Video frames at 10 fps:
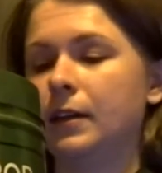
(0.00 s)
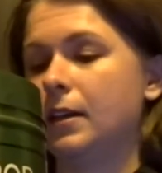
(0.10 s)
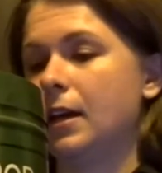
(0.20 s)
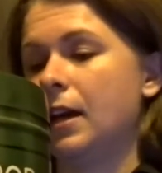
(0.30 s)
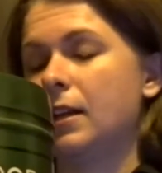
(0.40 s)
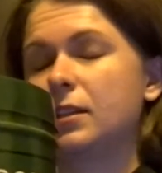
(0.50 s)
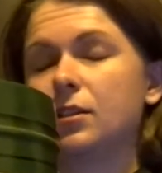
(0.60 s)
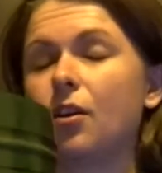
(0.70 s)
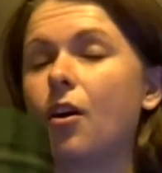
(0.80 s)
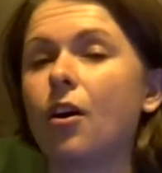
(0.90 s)
at
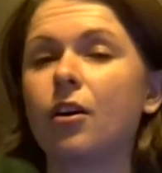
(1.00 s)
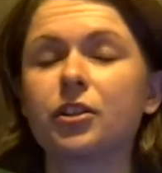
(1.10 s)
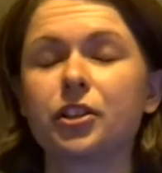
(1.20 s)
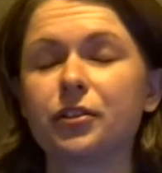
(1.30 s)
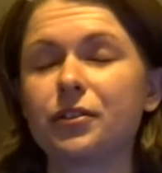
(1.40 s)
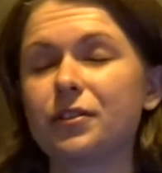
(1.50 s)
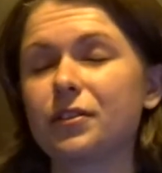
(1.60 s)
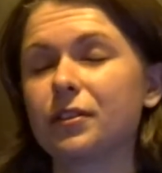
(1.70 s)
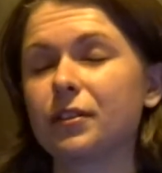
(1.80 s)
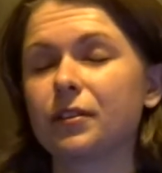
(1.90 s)

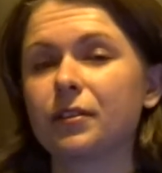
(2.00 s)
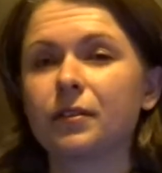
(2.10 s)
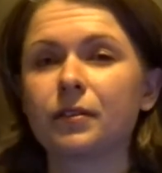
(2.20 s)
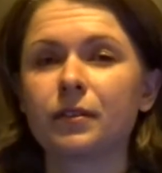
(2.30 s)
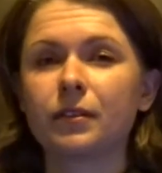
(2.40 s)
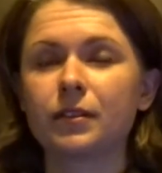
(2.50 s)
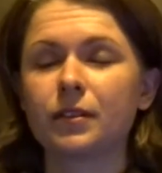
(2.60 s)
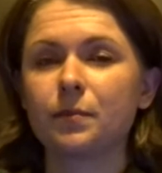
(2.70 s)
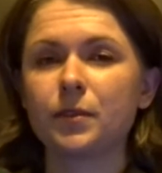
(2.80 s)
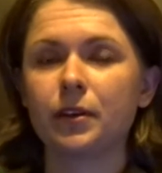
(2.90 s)
auctions
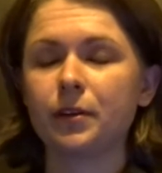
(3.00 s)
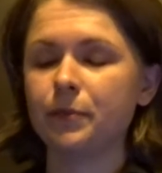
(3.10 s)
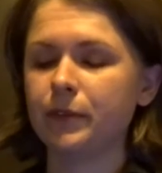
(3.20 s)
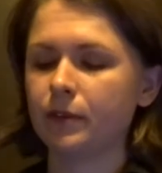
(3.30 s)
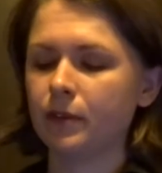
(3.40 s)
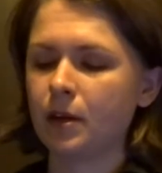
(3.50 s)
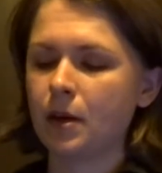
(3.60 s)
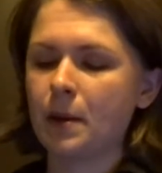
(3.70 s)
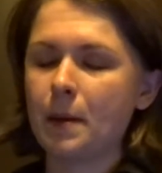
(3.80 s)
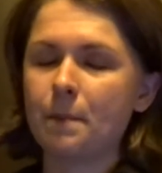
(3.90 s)
sometimes,
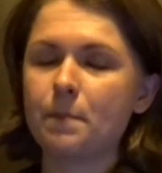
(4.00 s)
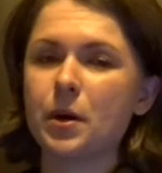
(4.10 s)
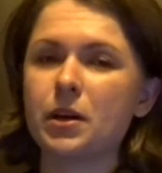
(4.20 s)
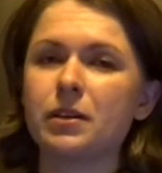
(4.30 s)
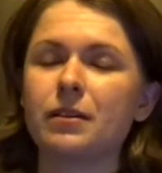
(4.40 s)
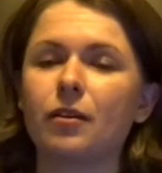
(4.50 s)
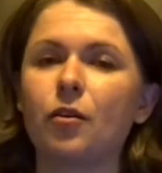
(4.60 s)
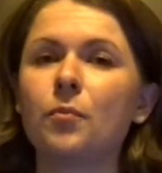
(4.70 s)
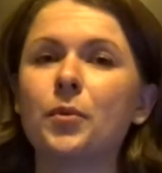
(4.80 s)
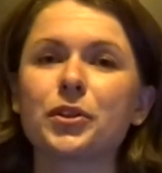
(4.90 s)
but
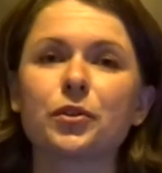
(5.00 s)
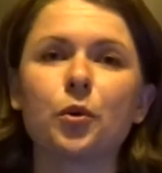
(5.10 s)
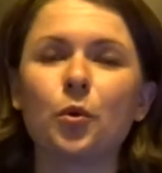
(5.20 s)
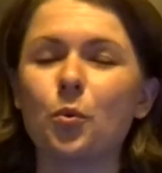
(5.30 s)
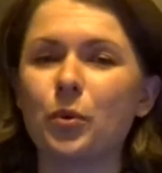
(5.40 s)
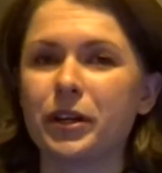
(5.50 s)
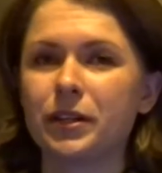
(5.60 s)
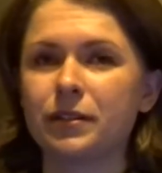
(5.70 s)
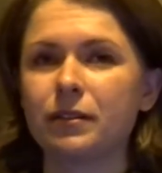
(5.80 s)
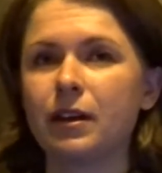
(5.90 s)
almost
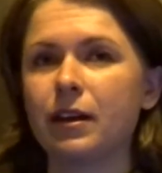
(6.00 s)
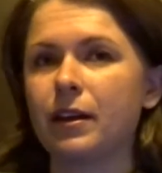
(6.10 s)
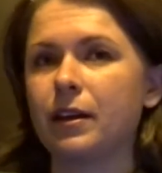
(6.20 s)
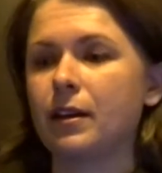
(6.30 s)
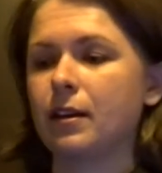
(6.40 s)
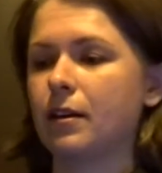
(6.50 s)
always they